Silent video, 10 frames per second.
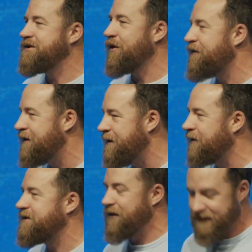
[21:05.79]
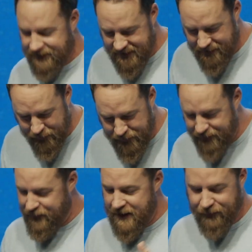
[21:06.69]
serve him or turn to him or
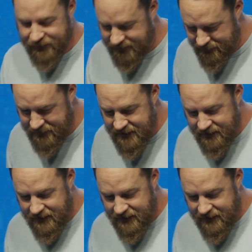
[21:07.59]
be faithful to him